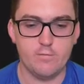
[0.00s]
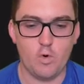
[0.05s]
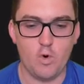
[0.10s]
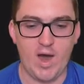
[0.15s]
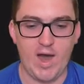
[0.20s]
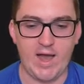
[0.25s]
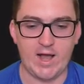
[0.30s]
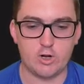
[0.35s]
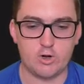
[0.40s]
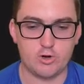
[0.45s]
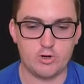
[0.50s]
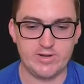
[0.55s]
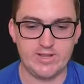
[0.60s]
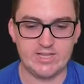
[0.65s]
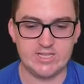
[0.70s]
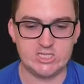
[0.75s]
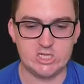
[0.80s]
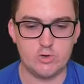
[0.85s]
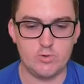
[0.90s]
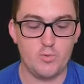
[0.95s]
for
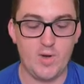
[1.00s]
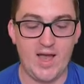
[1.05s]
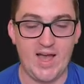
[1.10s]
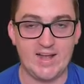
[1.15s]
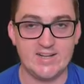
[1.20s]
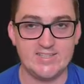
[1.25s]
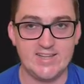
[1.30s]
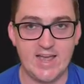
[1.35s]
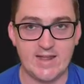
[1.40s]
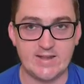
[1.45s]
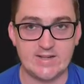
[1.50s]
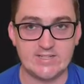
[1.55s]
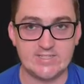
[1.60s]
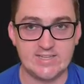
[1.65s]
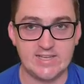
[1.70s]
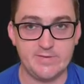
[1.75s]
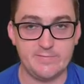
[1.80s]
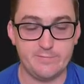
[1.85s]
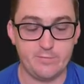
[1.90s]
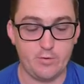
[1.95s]
Akranes, who are down in
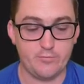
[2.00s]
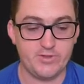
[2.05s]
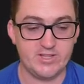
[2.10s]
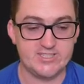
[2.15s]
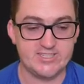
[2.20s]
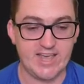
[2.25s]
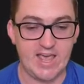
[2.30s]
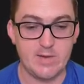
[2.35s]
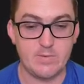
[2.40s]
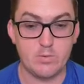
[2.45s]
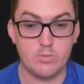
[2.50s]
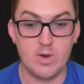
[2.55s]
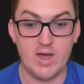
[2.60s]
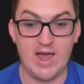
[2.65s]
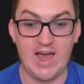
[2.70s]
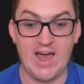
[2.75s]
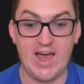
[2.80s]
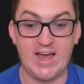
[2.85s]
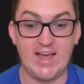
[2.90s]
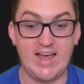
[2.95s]
10th on the table
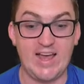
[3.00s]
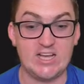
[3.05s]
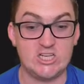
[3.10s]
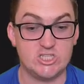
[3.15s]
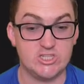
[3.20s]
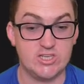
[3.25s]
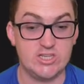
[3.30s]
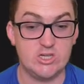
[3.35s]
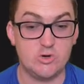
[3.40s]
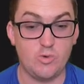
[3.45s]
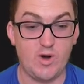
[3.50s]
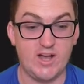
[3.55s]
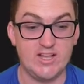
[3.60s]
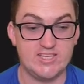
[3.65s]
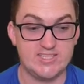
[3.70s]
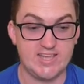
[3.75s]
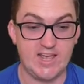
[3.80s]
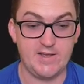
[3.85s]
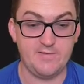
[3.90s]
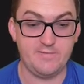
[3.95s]
but are actually
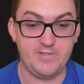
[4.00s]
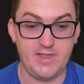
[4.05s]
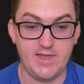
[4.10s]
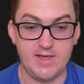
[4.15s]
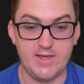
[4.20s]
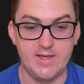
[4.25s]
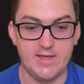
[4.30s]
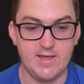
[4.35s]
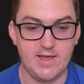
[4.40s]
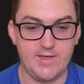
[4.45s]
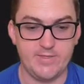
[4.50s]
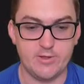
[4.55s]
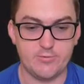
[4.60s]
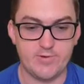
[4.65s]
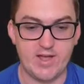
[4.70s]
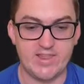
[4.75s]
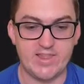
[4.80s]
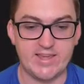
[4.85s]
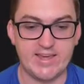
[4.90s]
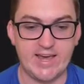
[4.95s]
quite safe there in the
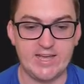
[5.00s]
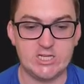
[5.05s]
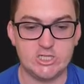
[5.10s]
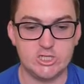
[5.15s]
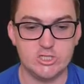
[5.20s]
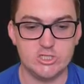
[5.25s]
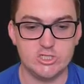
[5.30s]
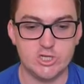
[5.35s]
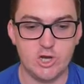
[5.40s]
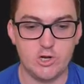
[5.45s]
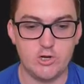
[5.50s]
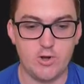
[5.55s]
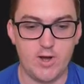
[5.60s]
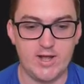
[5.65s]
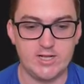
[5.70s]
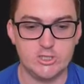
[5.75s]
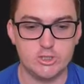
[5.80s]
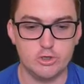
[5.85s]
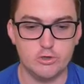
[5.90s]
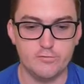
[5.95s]
relegation zone,
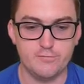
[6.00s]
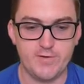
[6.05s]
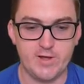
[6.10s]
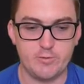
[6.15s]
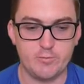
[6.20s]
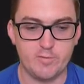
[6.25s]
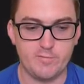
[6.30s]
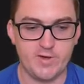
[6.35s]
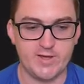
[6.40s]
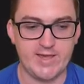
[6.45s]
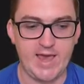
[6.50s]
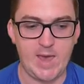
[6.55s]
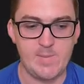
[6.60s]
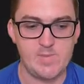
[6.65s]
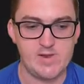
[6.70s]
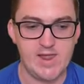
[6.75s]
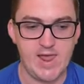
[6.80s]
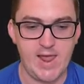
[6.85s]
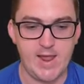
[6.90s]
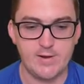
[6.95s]
I do think, with a
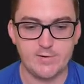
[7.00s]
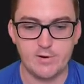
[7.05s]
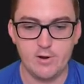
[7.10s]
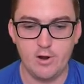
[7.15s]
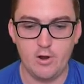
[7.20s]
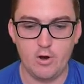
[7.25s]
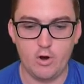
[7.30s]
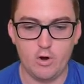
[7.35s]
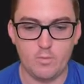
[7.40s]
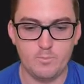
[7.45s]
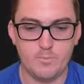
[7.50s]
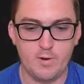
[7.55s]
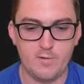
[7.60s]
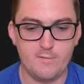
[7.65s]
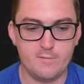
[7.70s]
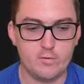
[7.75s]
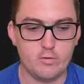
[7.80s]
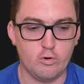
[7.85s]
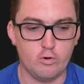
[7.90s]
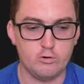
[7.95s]
game in hand on
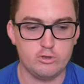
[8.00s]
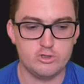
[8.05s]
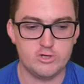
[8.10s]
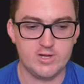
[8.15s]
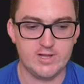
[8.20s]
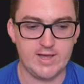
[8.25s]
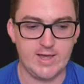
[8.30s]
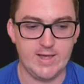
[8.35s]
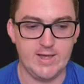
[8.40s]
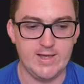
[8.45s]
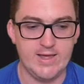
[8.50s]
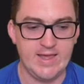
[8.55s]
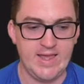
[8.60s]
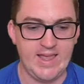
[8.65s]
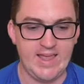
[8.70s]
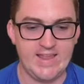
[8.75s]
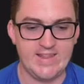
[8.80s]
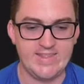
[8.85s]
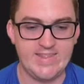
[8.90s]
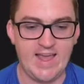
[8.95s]
both Kordlinger
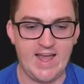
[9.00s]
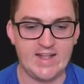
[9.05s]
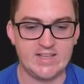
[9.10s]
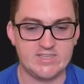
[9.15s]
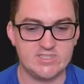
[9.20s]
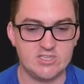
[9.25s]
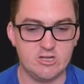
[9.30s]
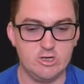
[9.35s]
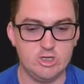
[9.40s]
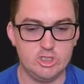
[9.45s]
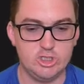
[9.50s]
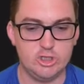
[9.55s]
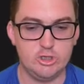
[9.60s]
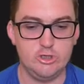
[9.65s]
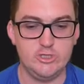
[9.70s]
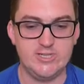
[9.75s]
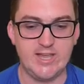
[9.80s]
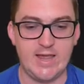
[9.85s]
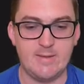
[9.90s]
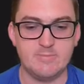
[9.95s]
and Nats. Those
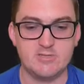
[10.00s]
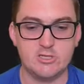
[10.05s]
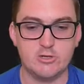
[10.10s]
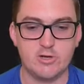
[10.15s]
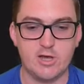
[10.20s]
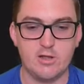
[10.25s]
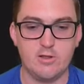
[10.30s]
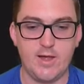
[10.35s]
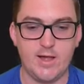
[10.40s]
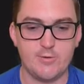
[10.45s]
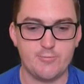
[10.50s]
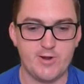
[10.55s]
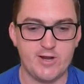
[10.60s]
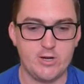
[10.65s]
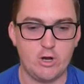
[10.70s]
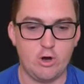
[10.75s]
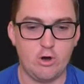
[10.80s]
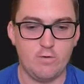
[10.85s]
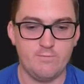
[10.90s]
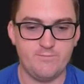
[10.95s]
two teams looking like
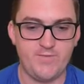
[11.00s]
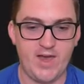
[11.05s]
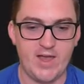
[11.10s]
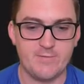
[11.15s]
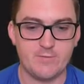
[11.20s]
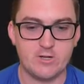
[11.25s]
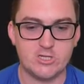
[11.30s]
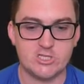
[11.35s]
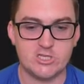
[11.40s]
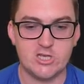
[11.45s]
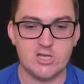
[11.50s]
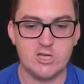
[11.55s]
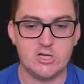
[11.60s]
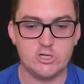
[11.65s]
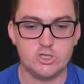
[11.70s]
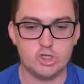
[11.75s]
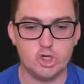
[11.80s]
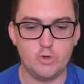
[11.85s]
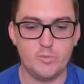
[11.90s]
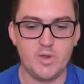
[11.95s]
red hot favourites
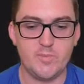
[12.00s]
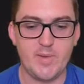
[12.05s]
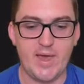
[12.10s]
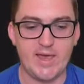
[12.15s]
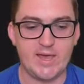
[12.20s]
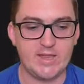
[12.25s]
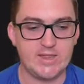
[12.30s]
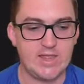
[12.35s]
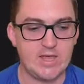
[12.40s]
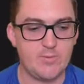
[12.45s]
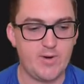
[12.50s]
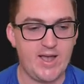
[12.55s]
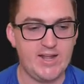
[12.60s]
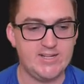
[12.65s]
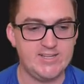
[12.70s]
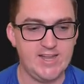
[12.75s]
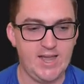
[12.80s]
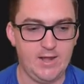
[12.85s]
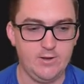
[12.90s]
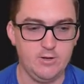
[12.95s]
to be making their way
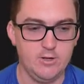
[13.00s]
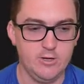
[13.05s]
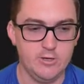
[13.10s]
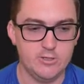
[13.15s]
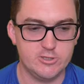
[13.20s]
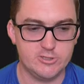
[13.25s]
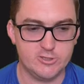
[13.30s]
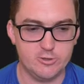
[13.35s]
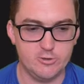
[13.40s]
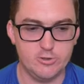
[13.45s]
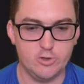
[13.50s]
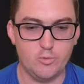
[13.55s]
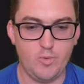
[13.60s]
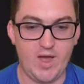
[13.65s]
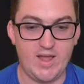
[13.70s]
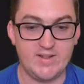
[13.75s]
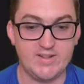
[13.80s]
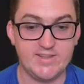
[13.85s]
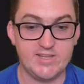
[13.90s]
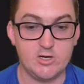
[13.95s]
down to the
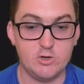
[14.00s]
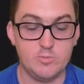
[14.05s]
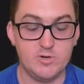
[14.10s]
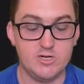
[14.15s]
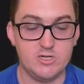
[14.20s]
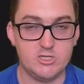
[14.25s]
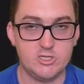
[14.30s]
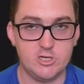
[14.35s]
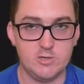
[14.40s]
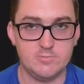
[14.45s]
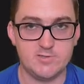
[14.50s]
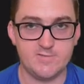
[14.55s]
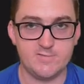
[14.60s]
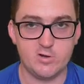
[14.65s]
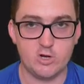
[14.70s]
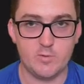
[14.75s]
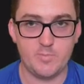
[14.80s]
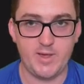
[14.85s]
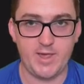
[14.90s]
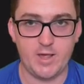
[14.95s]
one deal. But in terms of
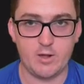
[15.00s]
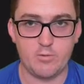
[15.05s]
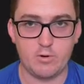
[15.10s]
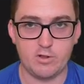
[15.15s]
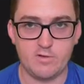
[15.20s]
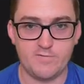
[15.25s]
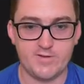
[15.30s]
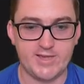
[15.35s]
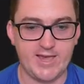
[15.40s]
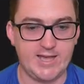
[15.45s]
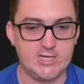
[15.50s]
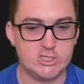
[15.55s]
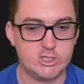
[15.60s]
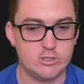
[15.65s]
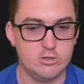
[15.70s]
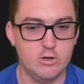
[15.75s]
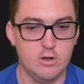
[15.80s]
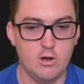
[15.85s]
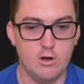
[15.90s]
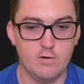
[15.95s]
European
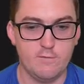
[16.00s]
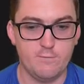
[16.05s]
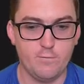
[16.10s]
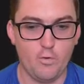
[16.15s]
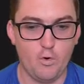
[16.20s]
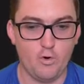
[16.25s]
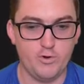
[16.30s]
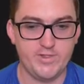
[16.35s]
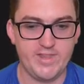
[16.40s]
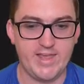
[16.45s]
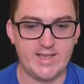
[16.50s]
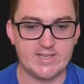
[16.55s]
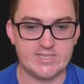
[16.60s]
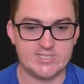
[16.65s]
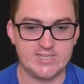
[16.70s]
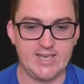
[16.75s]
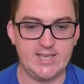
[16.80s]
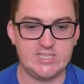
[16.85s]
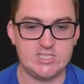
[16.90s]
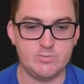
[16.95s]
qualification for
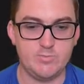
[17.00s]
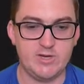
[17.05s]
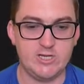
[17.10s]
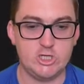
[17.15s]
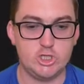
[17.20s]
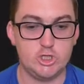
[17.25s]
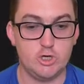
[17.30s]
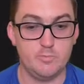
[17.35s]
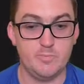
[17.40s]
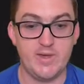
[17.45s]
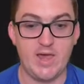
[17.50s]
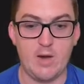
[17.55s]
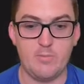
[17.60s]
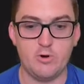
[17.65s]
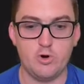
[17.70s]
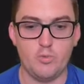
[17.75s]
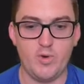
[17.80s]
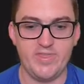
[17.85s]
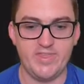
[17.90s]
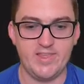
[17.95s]
next season, we should be
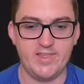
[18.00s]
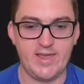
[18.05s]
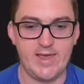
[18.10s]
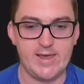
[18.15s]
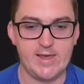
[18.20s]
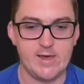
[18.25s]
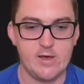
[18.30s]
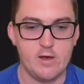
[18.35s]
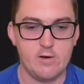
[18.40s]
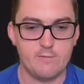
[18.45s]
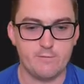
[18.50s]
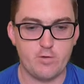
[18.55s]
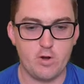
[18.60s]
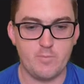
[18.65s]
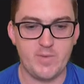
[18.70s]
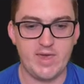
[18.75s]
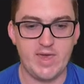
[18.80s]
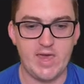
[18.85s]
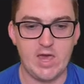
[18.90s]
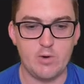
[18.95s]
able to win the league
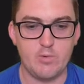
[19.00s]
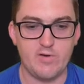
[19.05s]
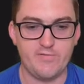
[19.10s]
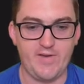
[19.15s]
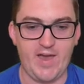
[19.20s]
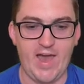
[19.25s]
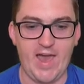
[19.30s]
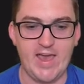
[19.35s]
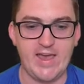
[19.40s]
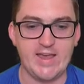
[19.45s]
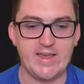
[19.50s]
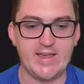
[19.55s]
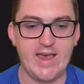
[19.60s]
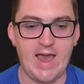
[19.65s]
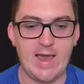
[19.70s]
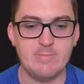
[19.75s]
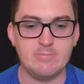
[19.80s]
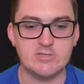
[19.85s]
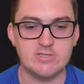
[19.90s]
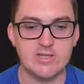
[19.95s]
from here with 8
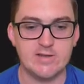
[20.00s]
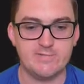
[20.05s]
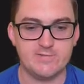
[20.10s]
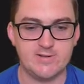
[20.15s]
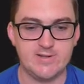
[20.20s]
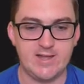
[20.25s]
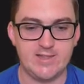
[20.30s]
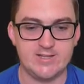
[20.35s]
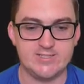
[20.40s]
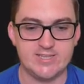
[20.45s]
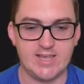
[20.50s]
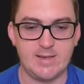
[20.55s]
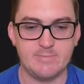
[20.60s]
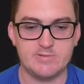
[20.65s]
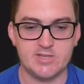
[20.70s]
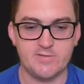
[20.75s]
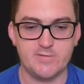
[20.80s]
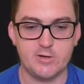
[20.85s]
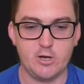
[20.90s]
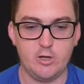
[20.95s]
games left and other
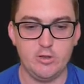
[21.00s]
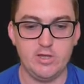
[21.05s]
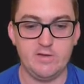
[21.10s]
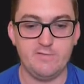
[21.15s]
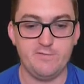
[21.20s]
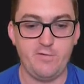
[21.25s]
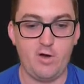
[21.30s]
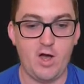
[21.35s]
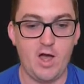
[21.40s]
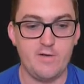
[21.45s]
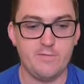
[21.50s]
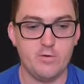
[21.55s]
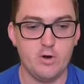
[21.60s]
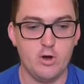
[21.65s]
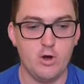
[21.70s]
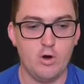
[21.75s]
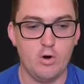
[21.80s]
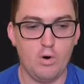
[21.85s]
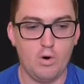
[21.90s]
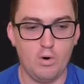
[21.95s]
teams having only 5
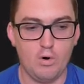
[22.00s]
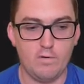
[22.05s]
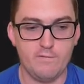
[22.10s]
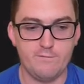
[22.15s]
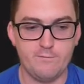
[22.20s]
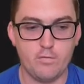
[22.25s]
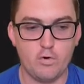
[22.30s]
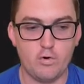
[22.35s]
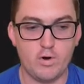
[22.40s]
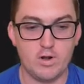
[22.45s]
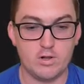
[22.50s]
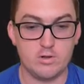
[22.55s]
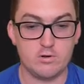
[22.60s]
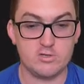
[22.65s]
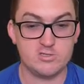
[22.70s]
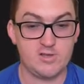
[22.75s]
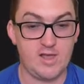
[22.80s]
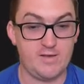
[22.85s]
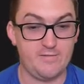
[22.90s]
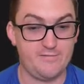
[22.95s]
or 4. It
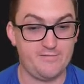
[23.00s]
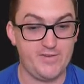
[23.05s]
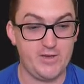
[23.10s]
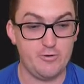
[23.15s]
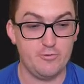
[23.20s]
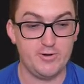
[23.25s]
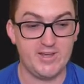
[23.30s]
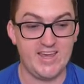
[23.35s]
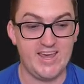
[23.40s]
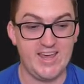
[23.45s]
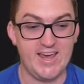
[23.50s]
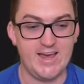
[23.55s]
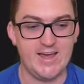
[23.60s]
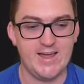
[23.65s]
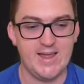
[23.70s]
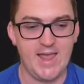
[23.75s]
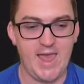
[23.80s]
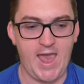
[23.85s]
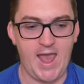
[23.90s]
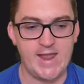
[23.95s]
looks like Fylkir
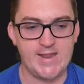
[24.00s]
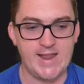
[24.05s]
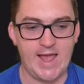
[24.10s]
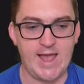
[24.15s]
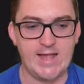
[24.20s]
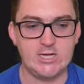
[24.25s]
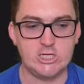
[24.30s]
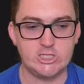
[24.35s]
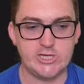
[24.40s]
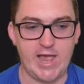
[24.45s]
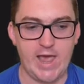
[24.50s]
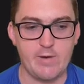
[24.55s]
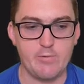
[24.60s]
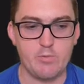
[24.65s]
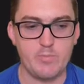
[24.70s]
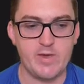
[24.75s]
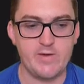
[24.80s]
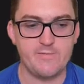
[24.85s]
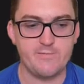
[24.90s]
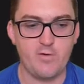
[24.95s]
and HK
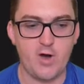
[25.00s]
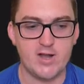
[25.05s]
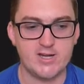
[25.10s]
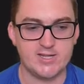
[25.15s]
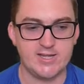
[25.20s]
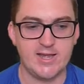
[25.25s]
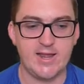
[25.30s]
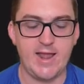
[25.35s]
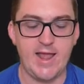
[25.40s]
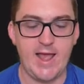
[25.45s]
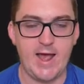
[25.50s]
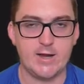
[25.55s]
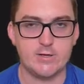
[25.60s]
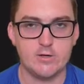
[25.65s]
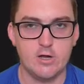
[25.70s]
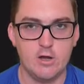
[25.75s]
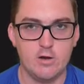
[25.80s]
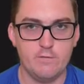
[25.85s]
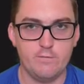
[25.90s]
will be fighting it out